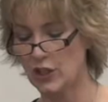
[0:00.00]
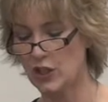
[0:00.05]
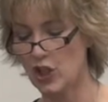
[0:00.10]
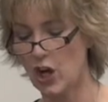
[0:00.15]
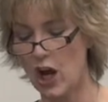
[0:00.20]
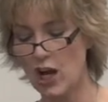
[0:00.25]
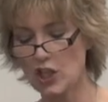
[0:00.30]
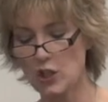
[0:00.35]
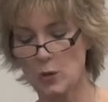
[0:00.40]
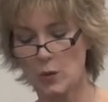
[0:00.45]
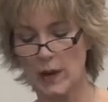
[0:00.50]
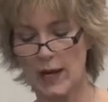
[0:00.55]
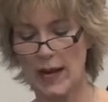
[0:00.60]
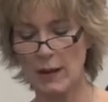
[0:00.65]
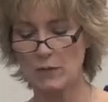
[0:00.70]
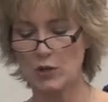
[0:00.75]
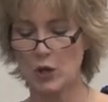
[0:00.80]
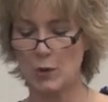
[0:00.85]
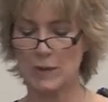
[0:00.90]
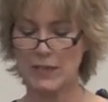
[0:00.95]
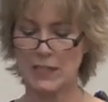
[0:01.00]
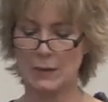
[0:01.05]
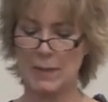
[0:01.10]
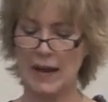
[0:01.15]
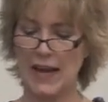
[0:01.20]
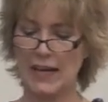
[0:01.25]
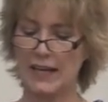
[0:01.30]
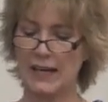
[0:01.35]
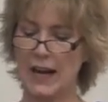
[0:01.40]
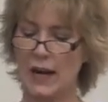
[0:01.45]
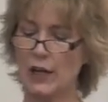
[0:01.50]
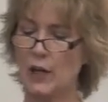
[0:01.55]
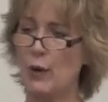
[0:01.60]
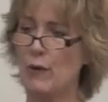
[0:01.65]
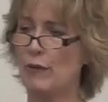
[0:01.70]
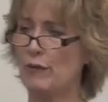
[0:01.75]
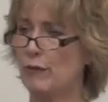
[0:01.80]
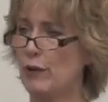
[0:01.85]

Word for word: And Joshua went up to him and demanded, Are you